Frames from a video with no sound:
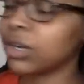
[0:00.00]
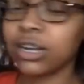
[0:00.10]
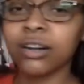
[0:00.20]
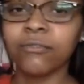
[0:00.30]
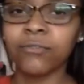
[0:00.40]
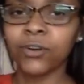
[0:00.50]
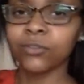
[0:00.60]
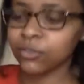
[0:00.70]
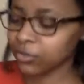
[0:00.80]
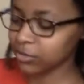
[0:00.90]
uh,
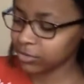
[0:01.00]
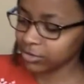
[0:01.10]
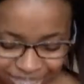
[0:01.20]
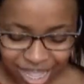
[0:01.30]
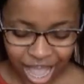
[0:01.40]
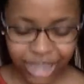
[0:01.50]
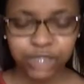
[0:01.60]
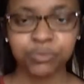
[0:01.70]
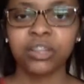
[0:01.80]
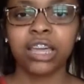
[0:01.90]
vocals. I just put